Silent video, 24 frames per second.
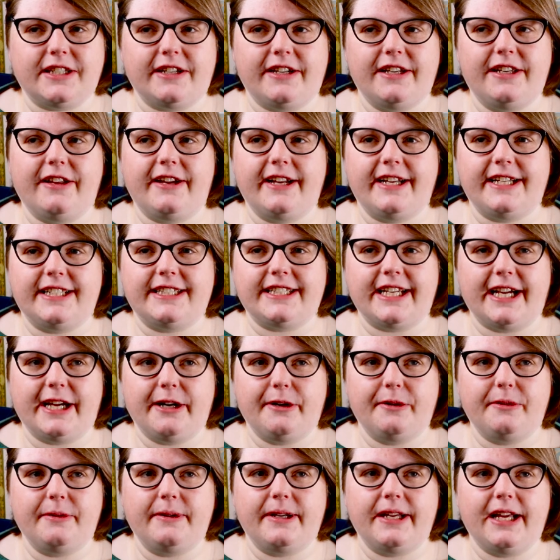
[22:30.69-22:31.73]
I liked
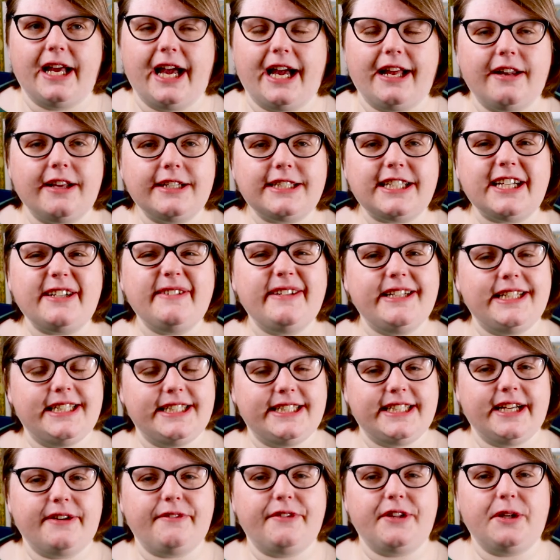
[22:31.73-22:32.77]
how I liked how
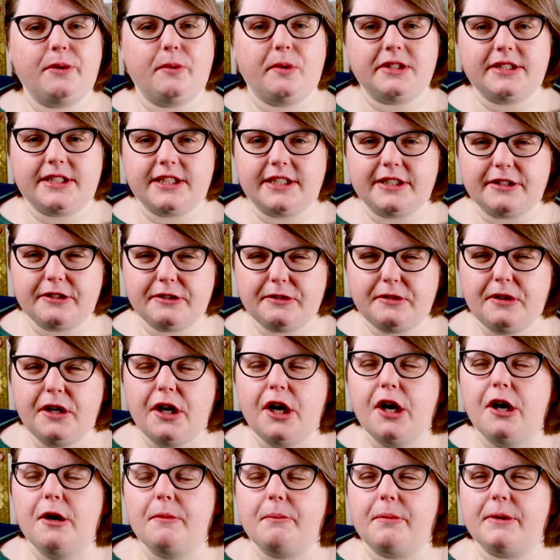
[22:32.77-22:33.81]
easy everything was to do,
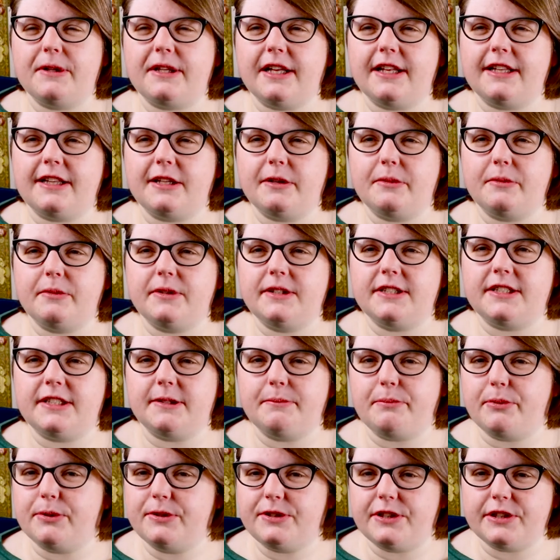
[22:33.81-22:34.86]
but that there was
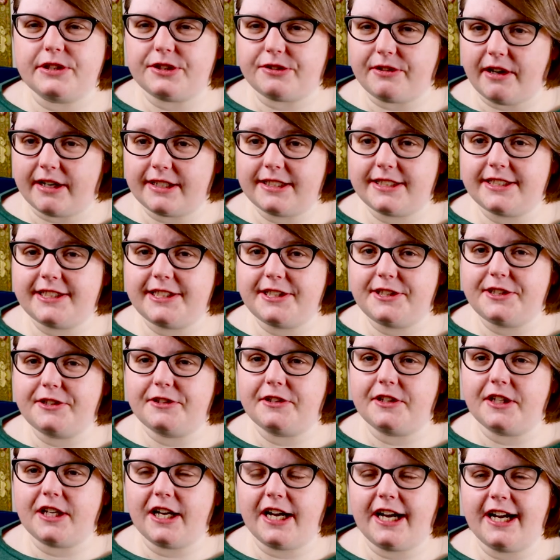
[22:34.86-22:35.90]
a bunch of strategies you
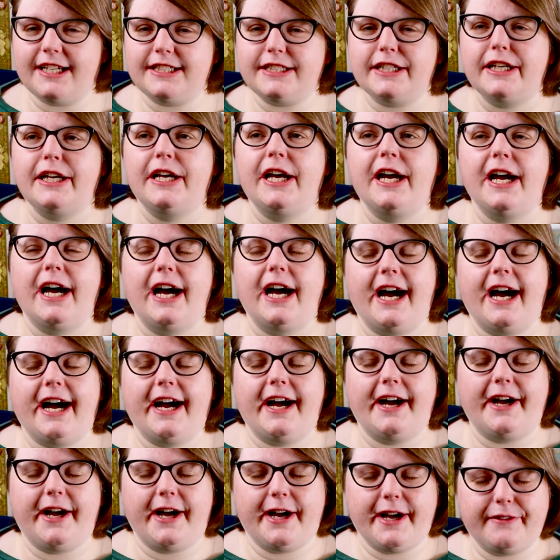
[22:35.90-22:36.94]
could had,
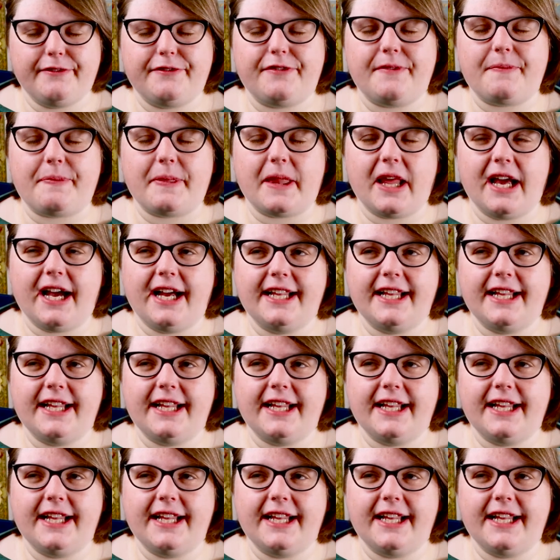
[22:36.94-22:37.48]
uh, have.